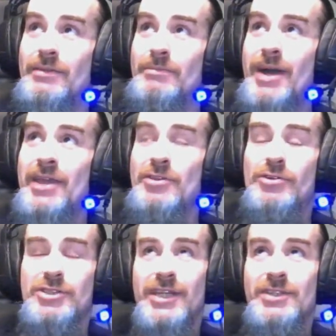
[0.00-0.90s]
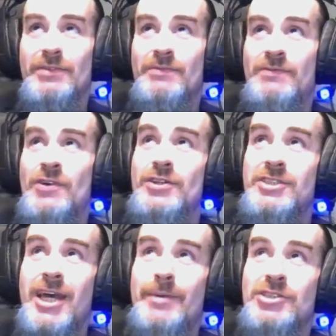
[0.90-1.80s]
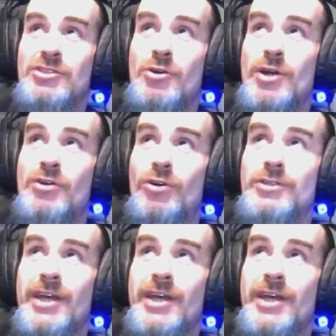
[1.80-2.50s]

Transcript: back in those days, the first time I saw her called